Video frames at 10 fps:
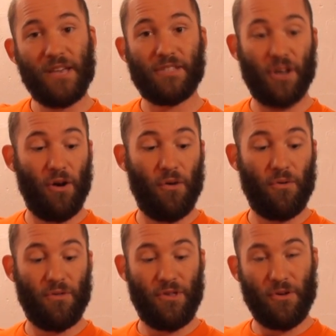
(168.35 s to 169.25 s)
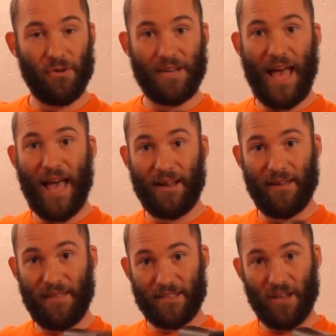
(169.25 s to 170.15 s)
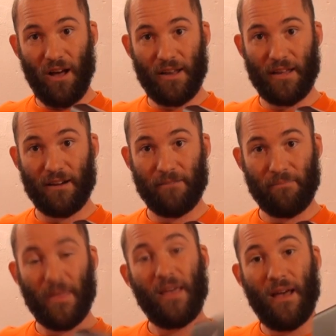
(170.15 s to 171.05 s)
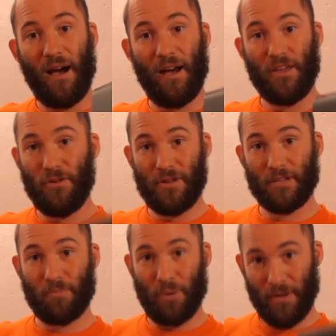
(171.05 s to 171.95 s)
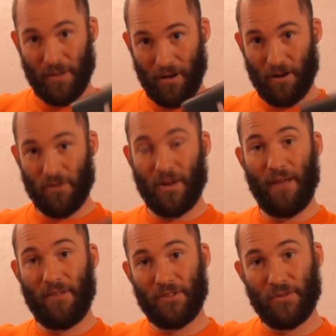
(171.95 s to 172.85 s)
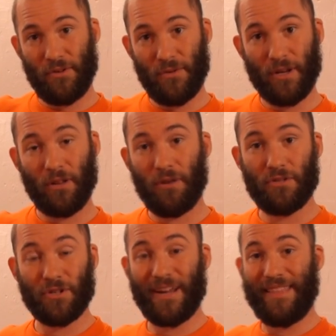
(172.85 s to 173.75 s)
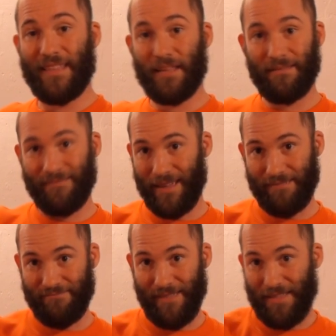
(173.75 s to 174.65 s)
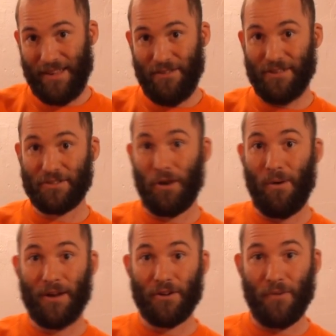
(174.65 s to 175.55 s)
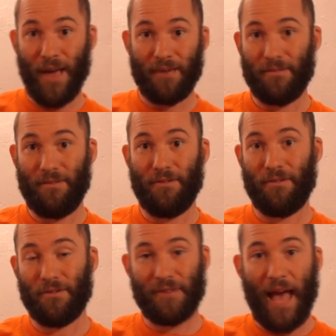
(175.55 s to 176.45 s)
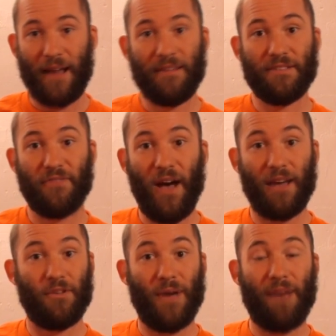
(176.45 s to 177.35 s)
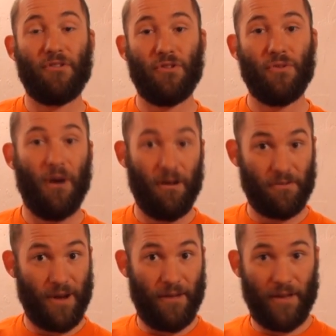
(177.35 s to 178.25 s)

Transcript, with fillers: So your data that's on here, uh, you just put the hard drive into a new enclosure and then and then you just go on your way. Your, your data is fine. You have a new hard drive,